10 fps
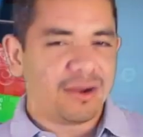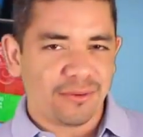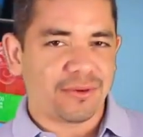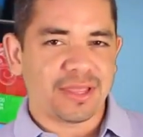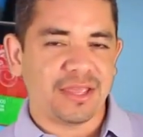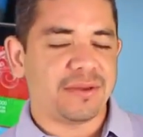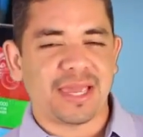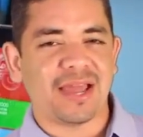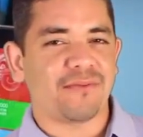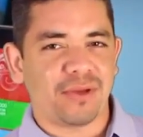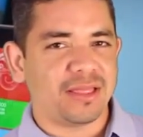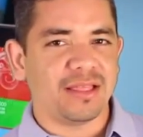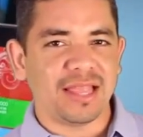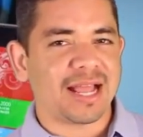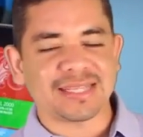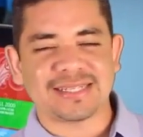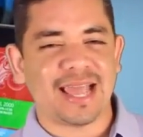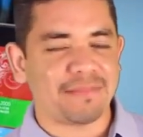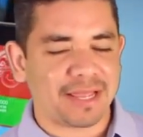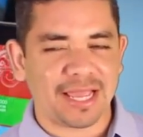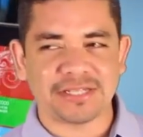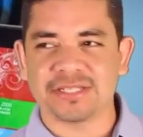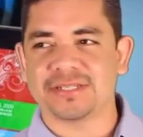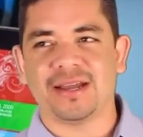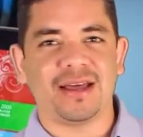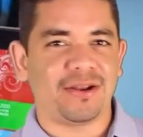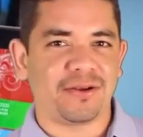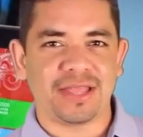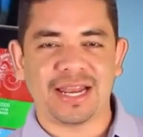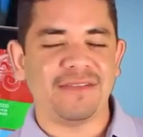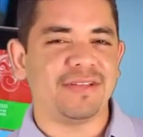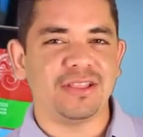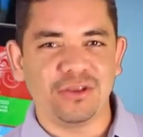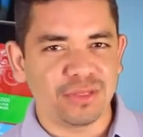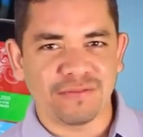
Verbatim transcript: or that you can run the legacy applications on or that even new